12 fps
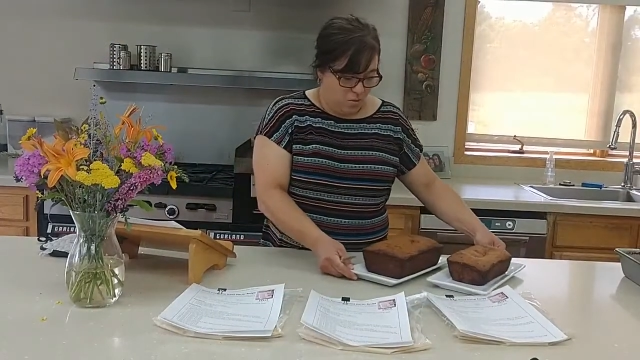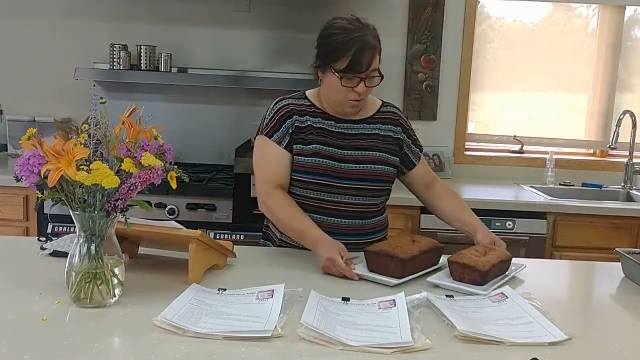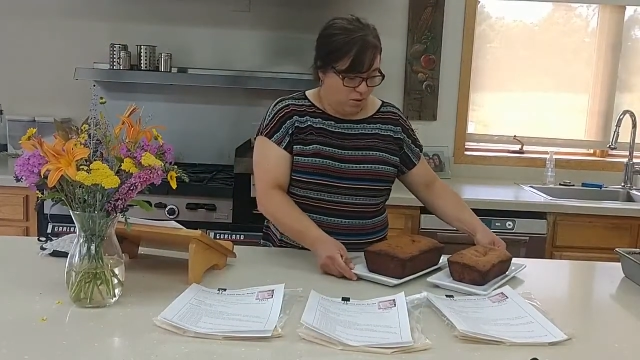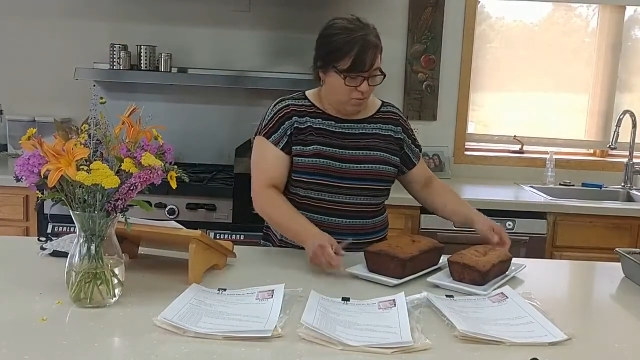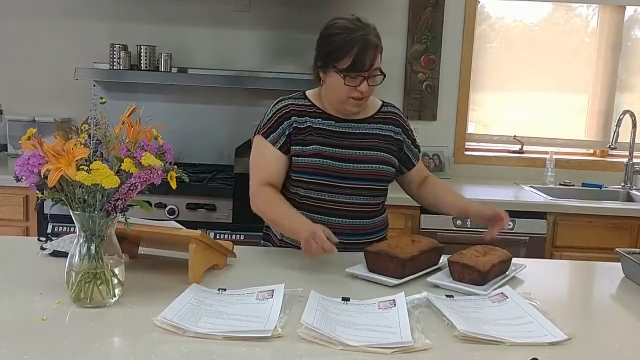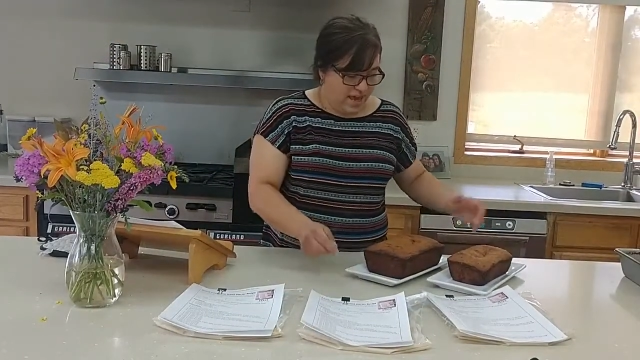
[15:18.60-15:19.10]

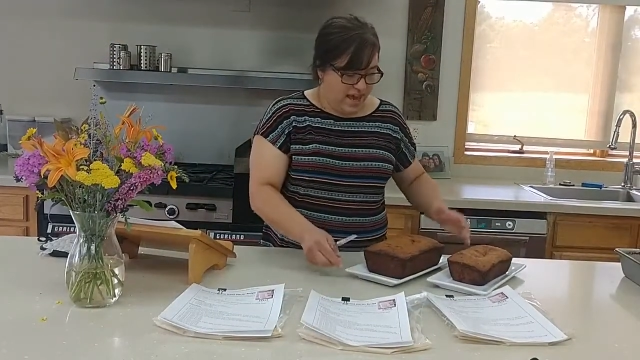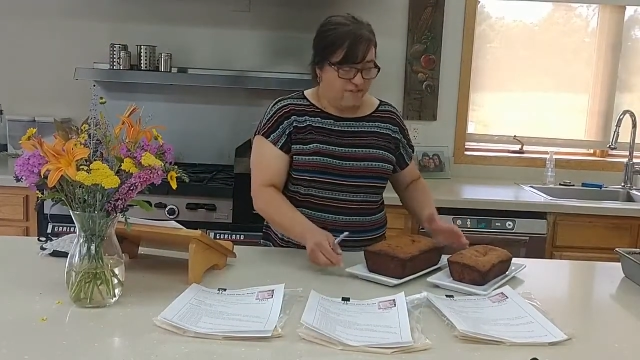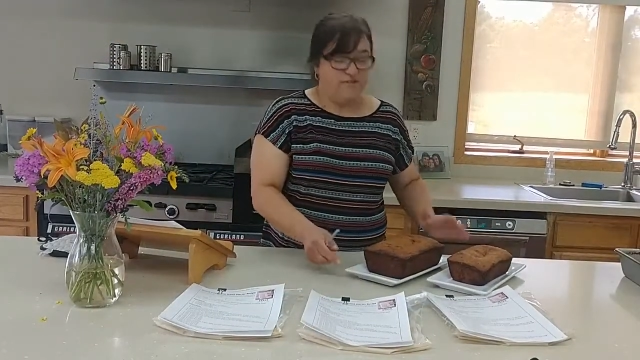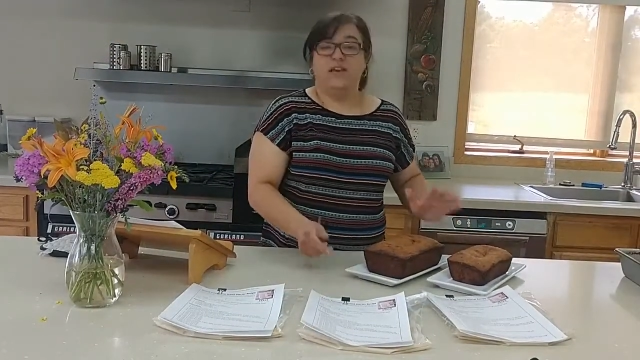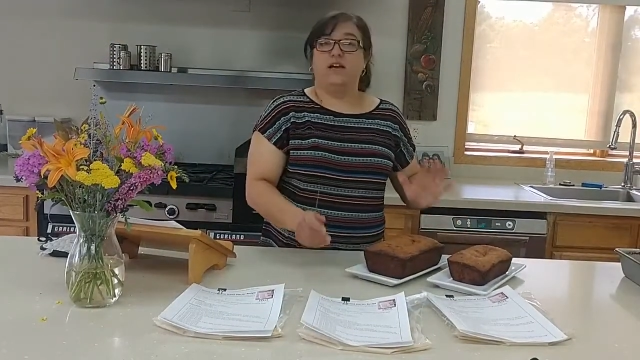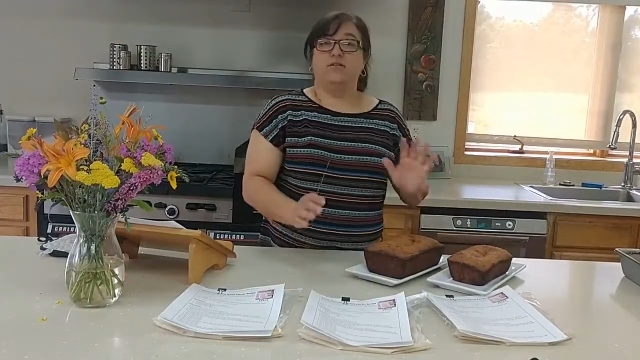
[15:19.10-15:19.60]
what we
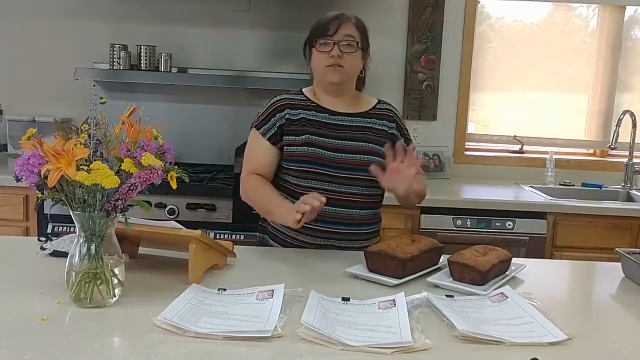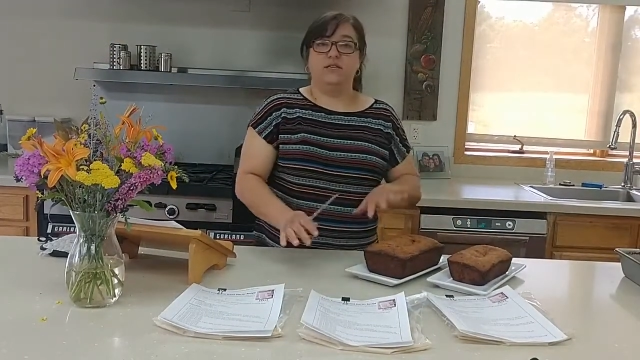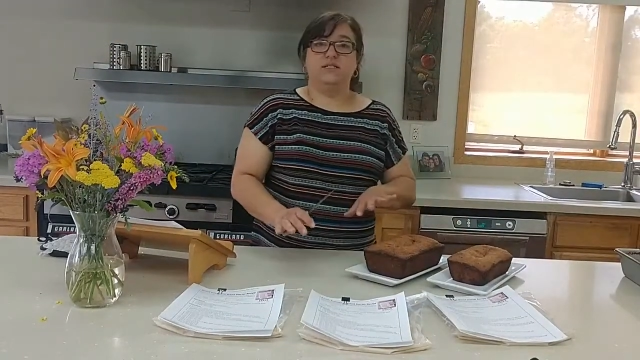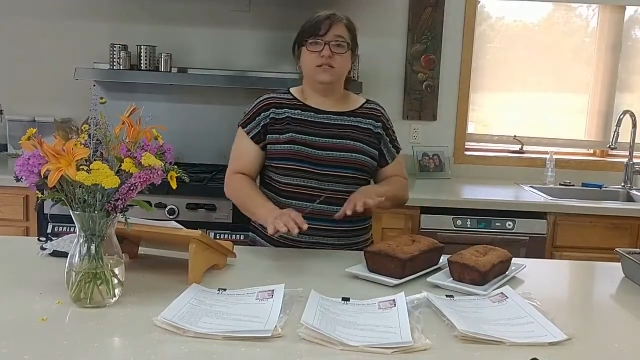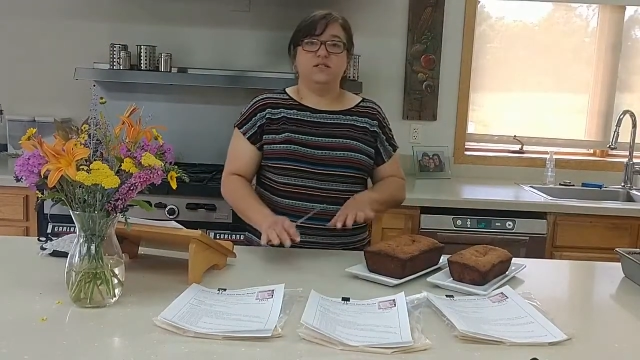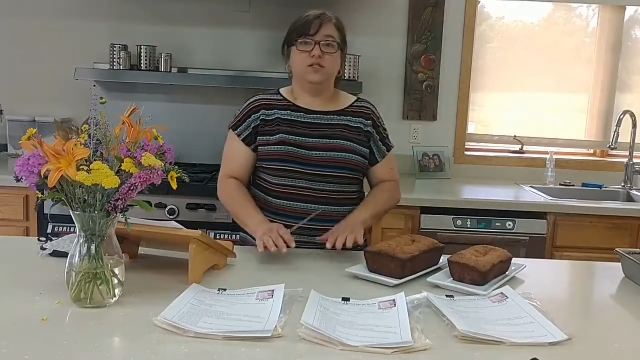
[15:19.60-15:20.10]
have here,
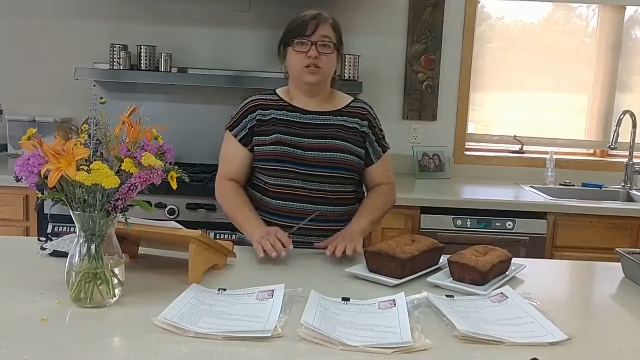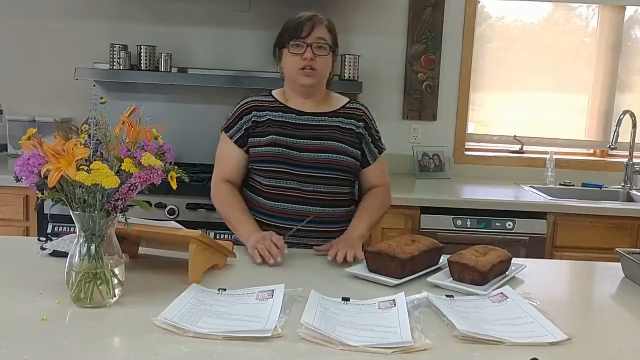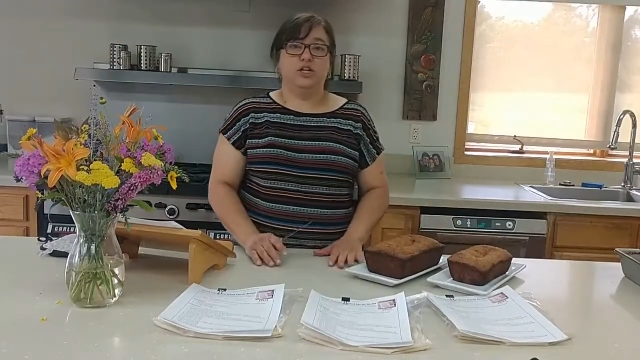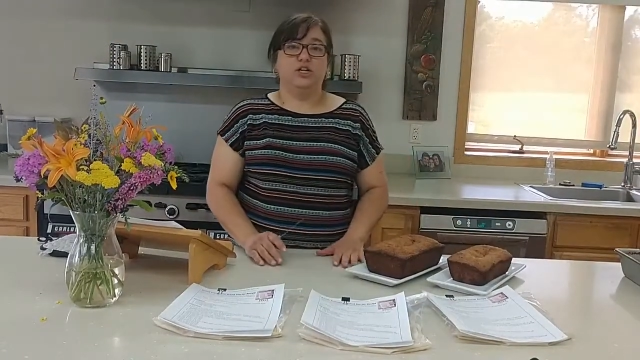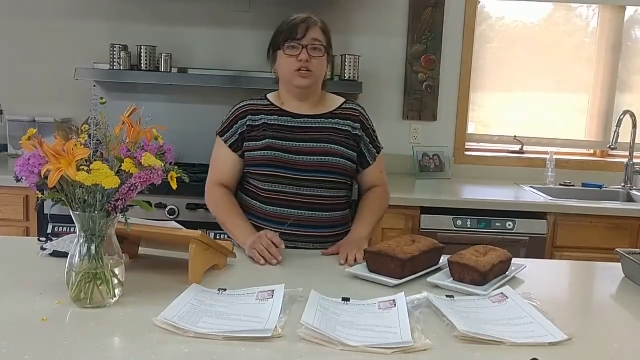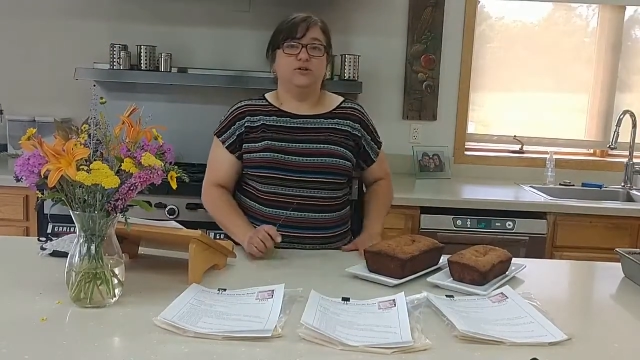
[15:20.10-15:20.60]
this is good.